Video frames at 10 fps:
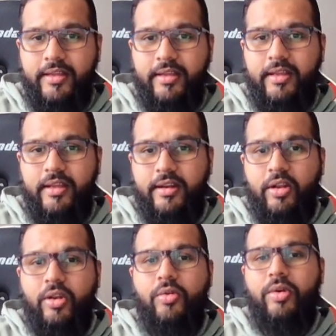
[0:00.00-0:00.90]
Now
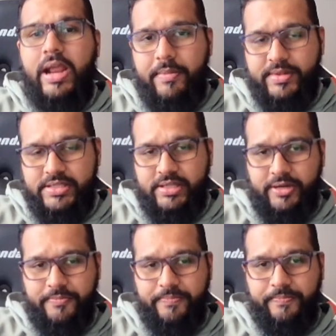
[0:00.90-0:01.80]
look what happens here.
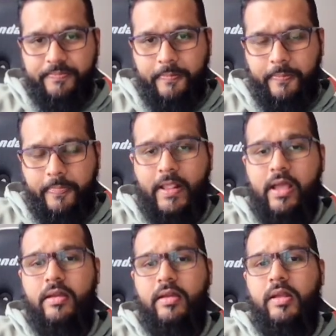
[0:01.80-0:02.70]

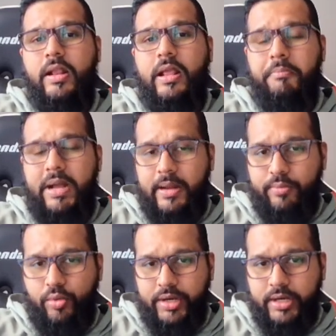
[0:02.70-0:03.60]
My
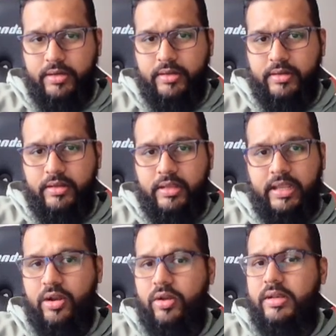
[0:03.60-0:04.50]
opponent
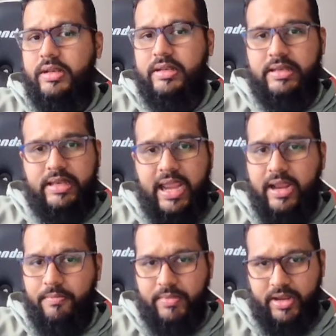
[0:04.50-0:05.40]
cannot take
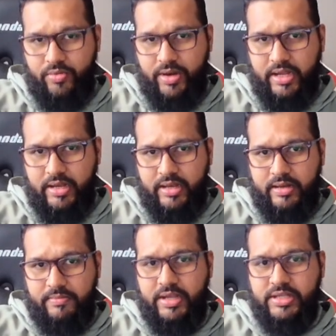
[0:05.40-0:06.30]
my queen, because if my